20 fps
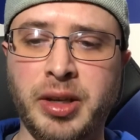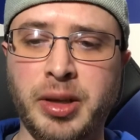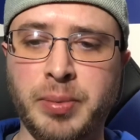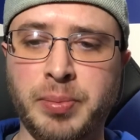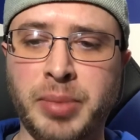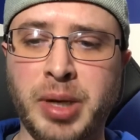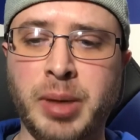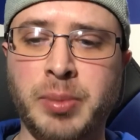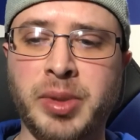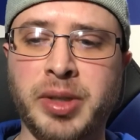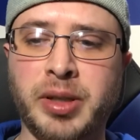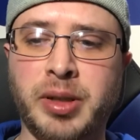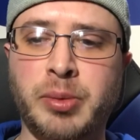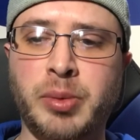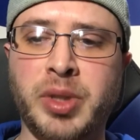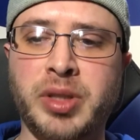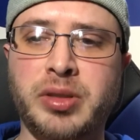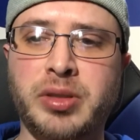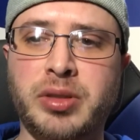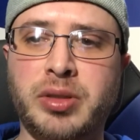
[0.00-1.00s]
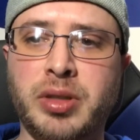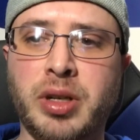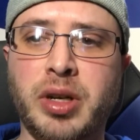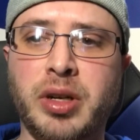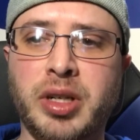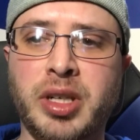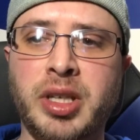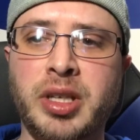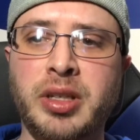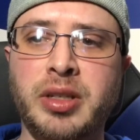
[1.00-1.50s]
public with
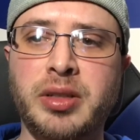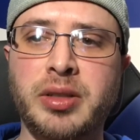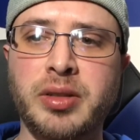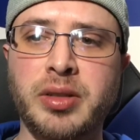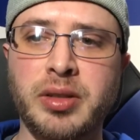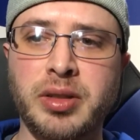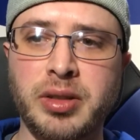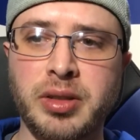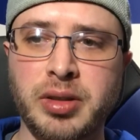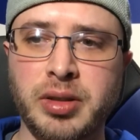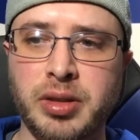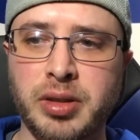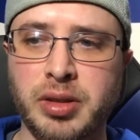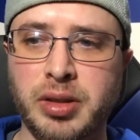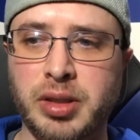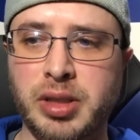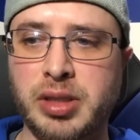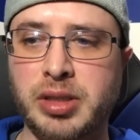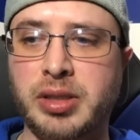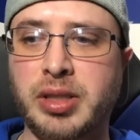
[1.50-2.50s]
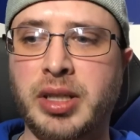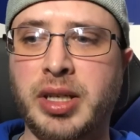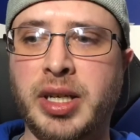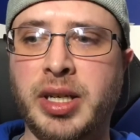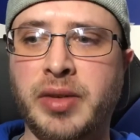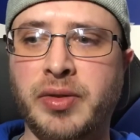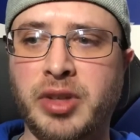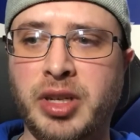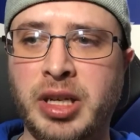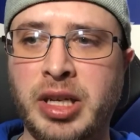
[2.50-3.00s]
talking because I
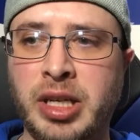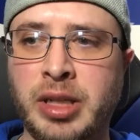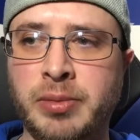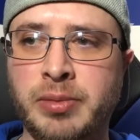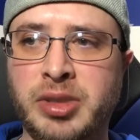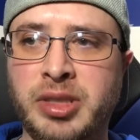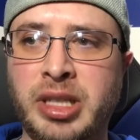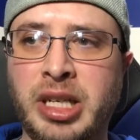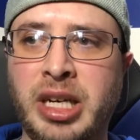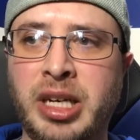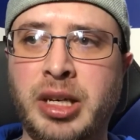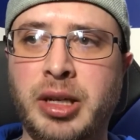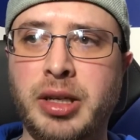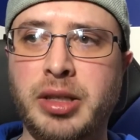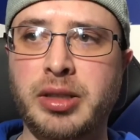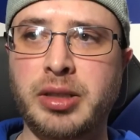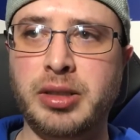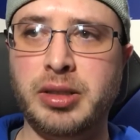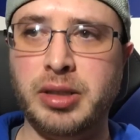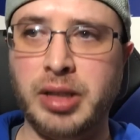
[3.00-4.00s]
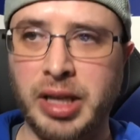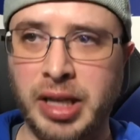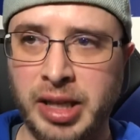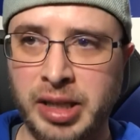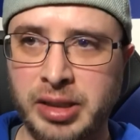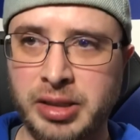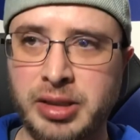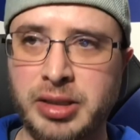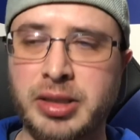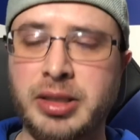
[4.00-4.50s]
have kind of
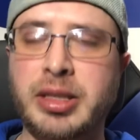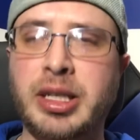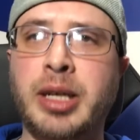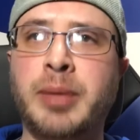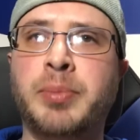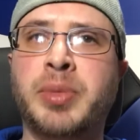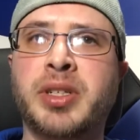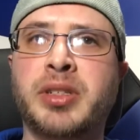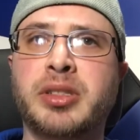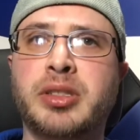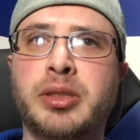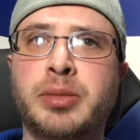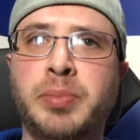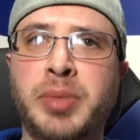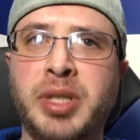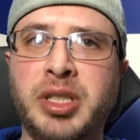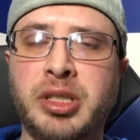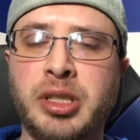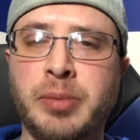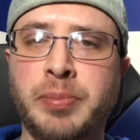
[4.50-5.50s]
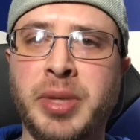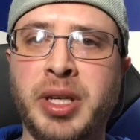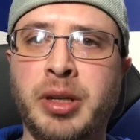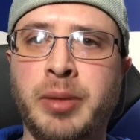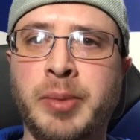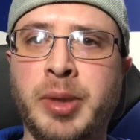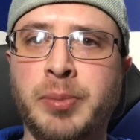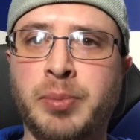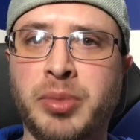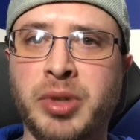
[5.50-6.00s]
had a type of speech
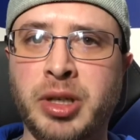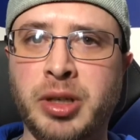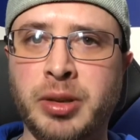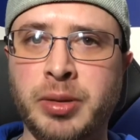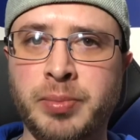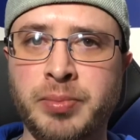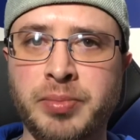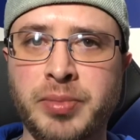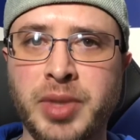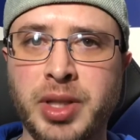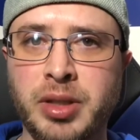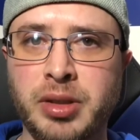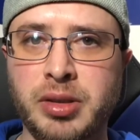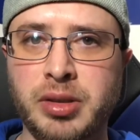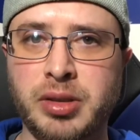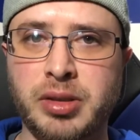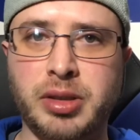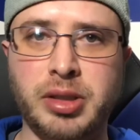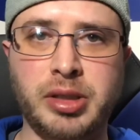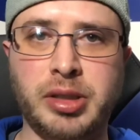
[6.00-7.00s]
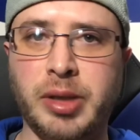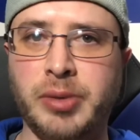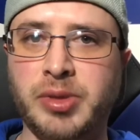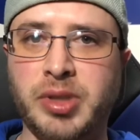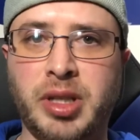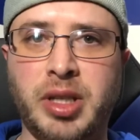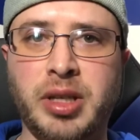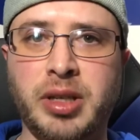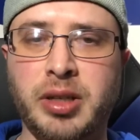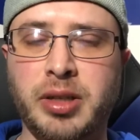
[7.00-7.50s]
impediment problem since I was a
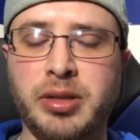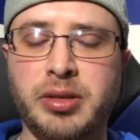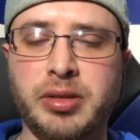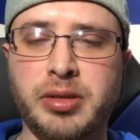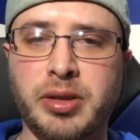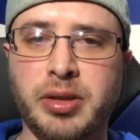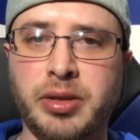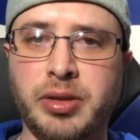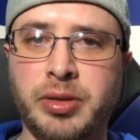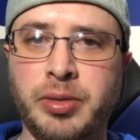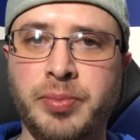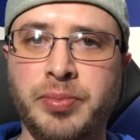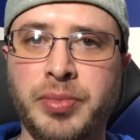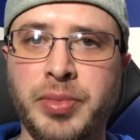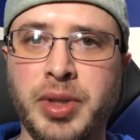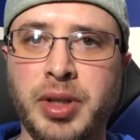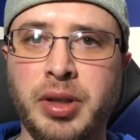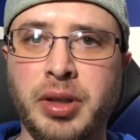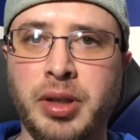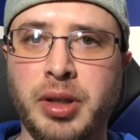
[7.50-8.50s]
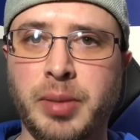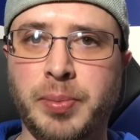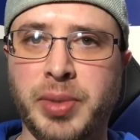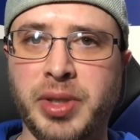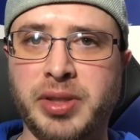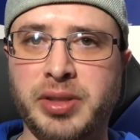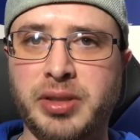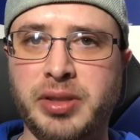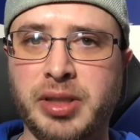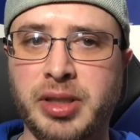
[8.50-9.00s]
kid. So
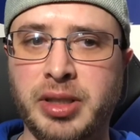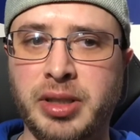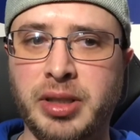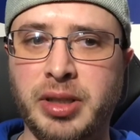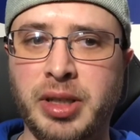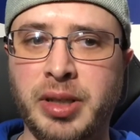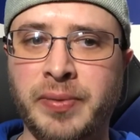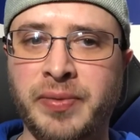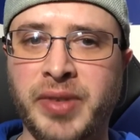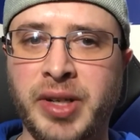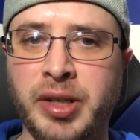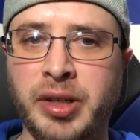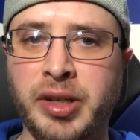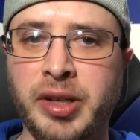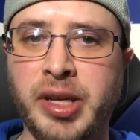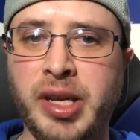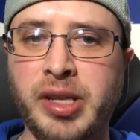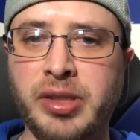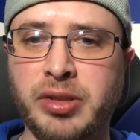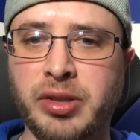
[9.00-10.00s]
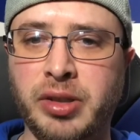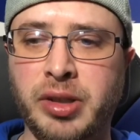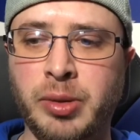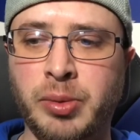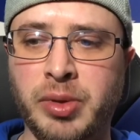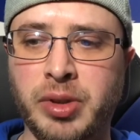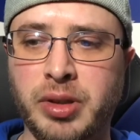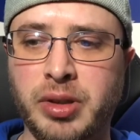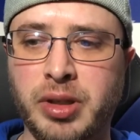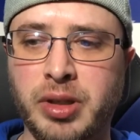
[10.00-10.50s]
plus I'm very nasally
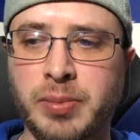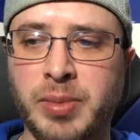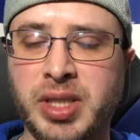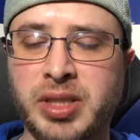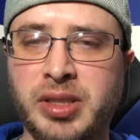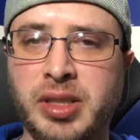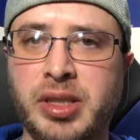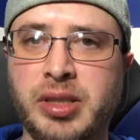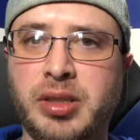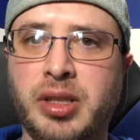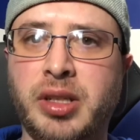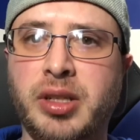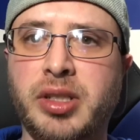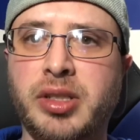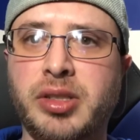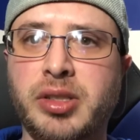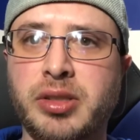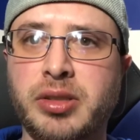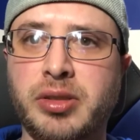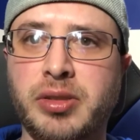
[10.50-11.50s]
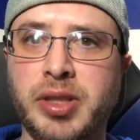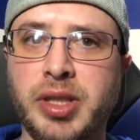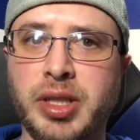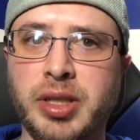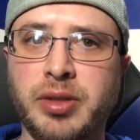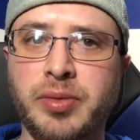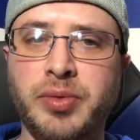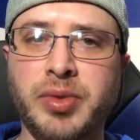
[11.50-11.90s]
with my sinus conditions right now.